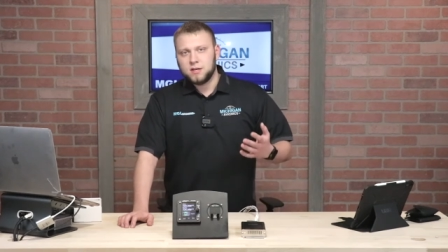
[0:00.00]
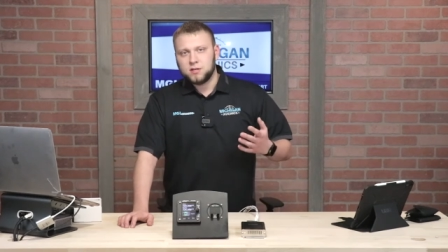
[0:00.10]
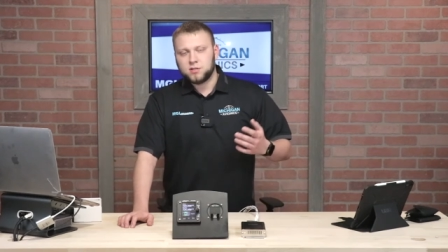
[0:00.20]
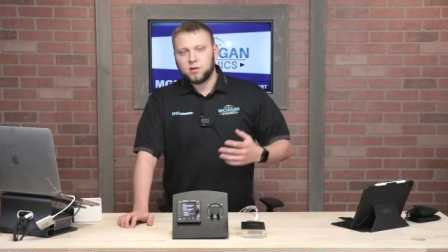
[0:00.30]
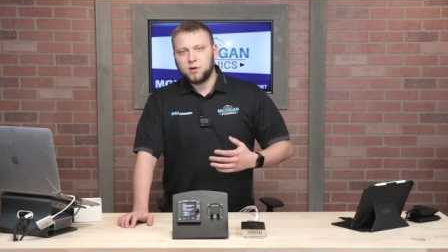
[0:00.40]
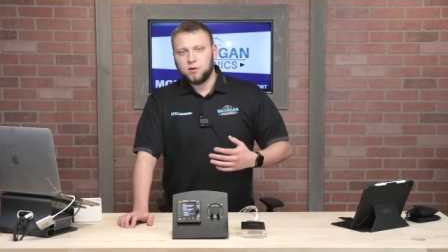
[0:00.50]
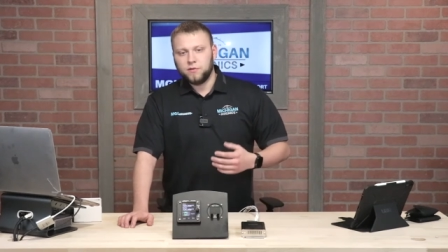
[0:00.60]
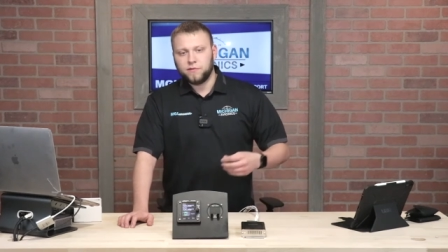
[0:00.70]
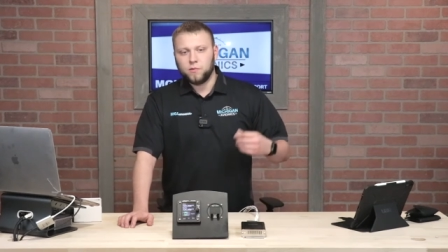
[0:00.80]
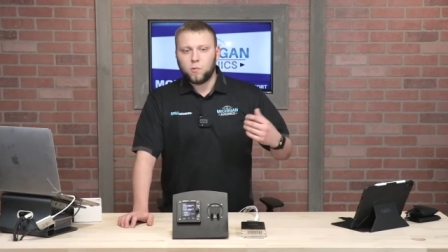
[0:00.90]
So
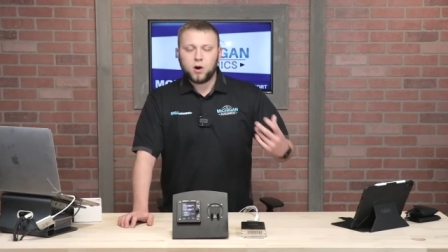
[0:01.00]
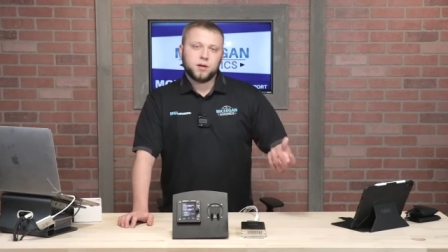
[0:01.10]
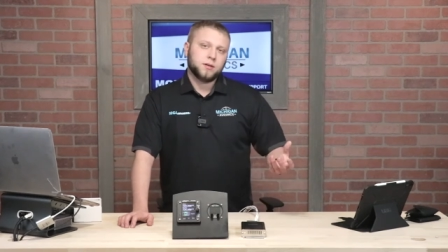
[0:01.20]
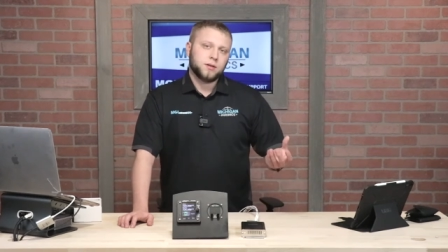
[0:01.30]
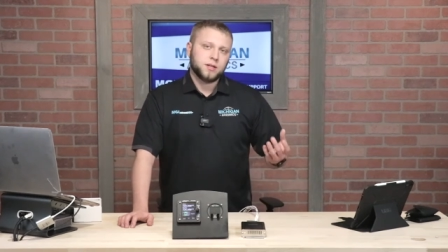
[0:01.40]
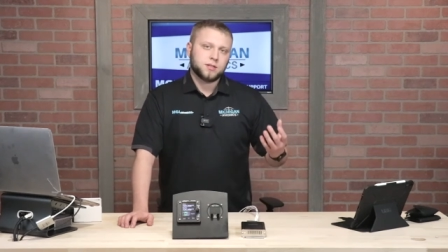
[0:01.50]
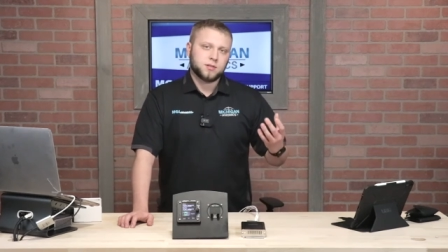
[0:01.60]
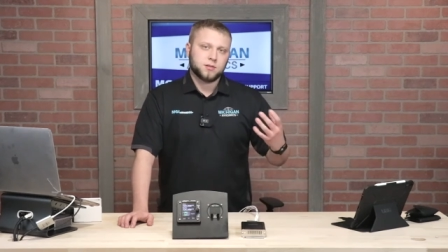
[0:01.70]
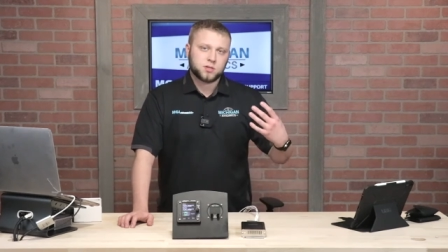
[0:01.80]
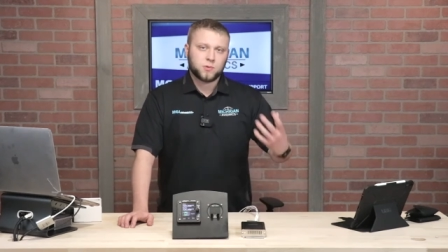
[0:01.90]
for one, it's
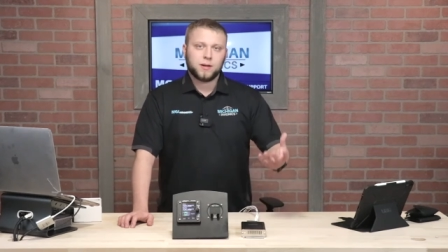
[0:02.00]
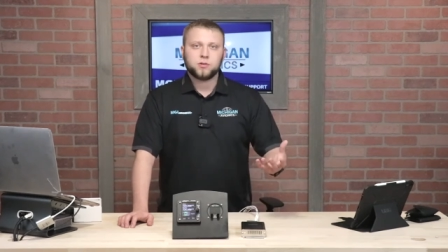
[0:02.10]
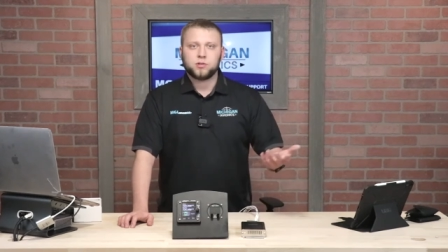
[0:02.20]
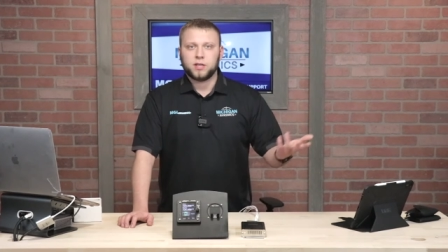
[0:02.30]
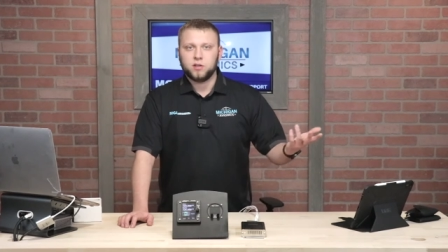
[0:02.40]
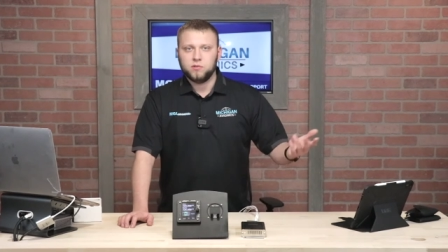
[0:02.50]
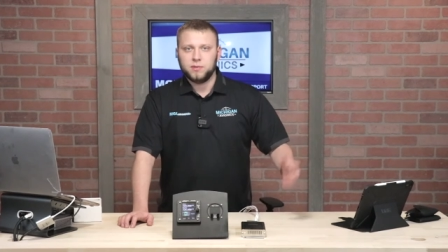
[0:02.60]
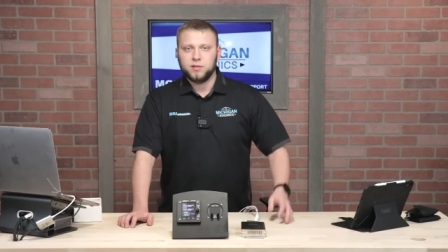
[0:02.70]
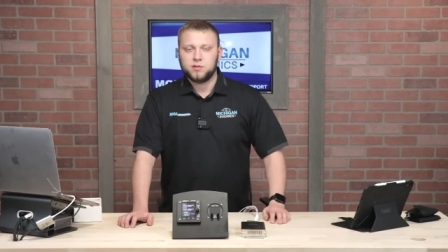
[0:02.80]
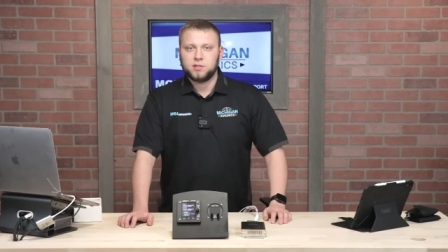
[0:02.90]
squelch like you would
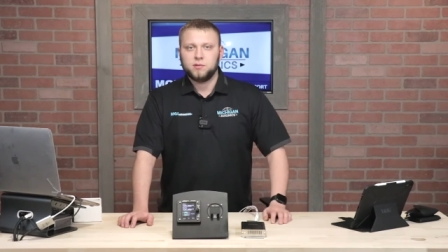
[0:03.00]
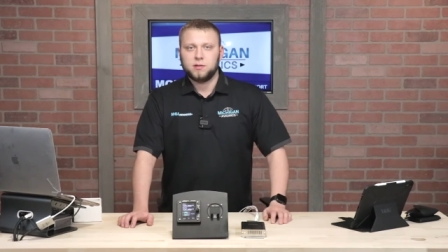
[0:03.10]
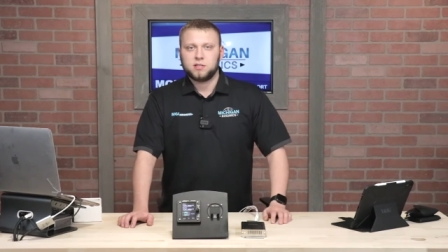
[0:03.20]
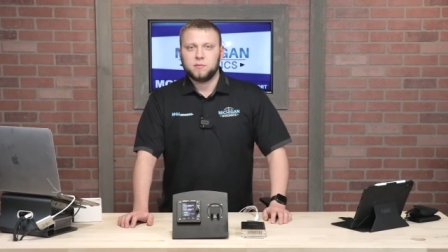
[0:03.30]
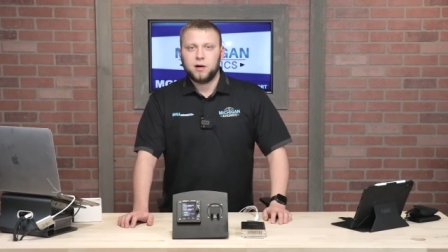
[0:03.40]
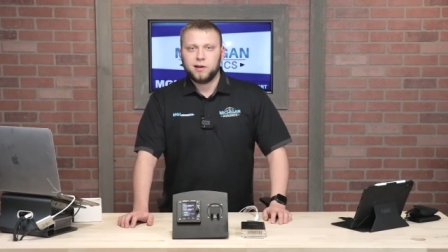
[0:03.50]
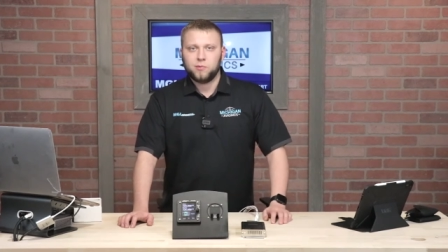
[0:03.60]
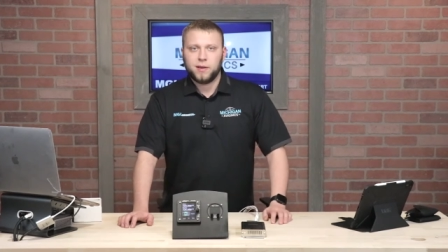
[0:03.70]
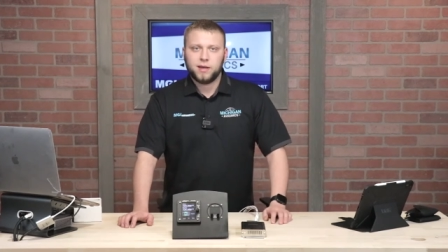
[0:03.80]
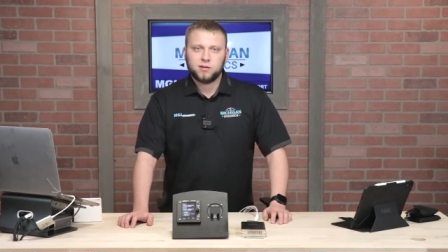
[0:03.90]
be used to on some audio
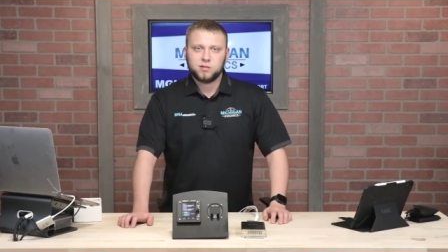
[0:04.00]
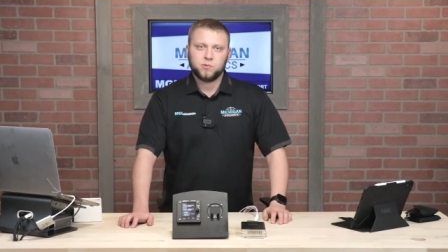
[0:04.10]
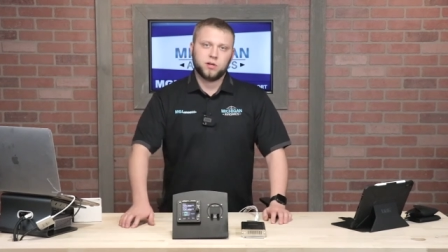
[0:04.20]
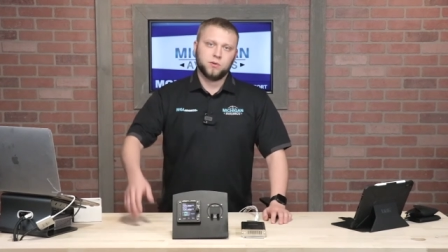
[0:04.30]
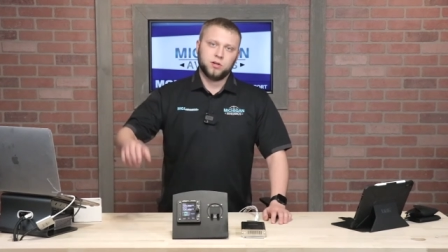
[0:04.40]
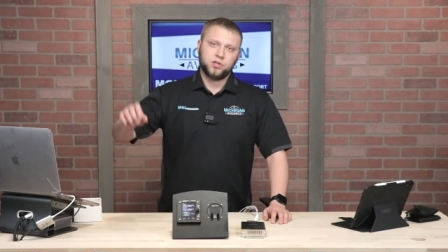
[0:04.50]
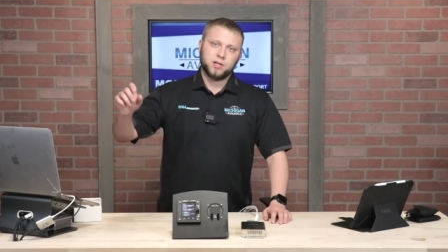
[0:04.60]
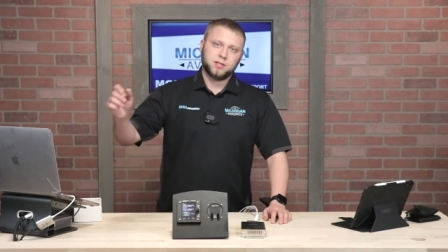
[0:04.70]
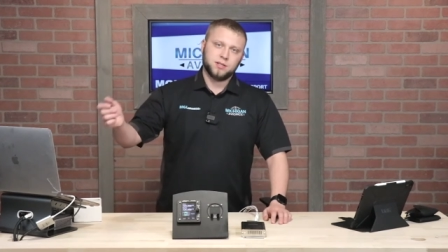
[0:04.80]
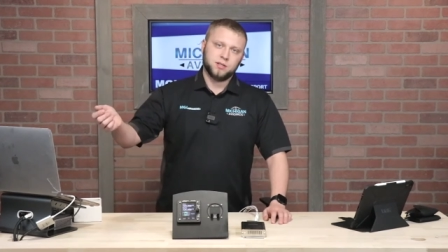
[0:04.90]
panels where you would
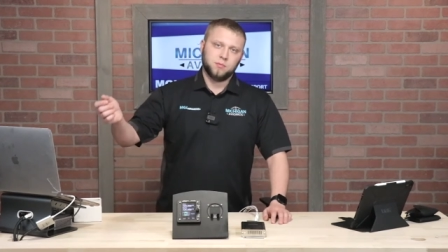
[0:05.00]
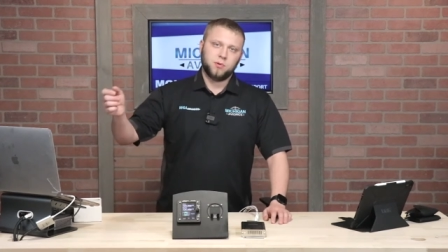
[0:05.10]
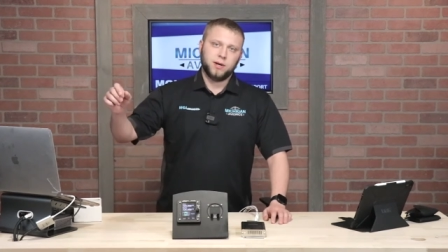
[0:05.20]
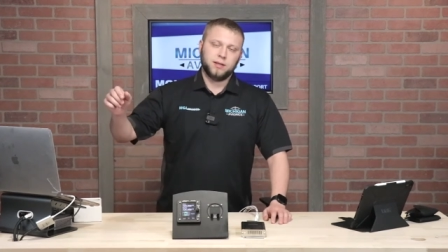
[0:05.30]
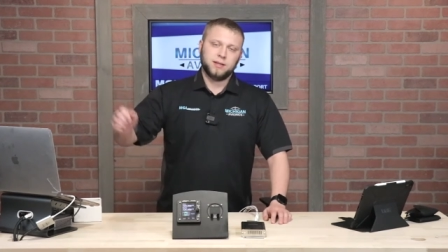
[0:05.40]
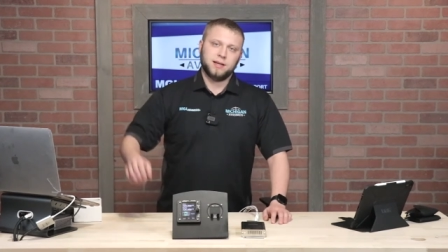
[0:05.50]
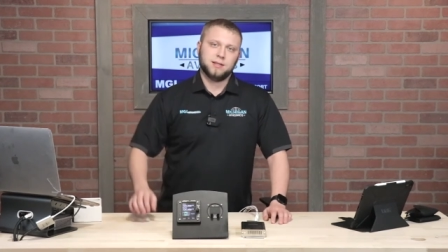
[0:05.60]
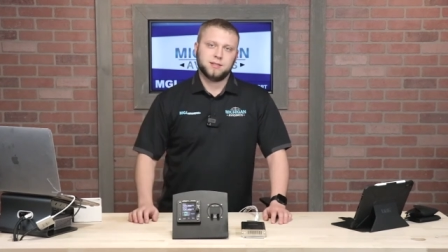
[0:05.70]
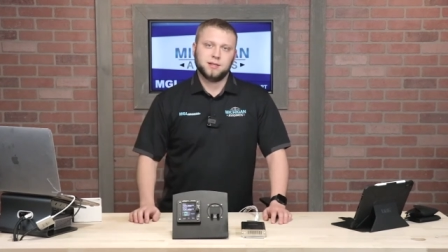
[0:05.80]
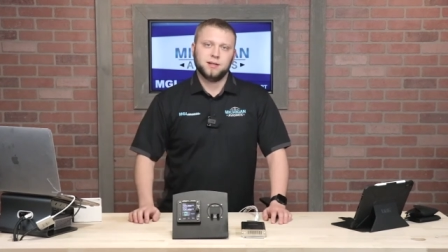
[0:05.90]
adjust it to the point
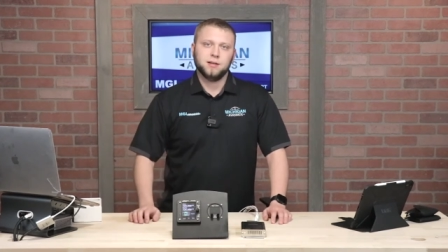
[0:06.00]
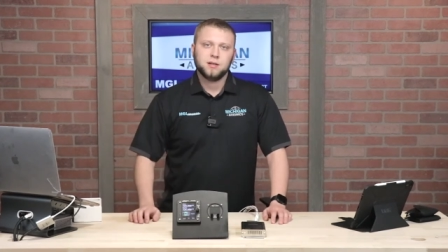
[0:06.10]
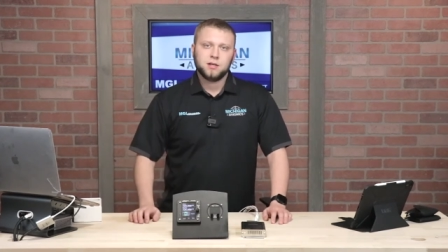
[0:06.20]
that uh,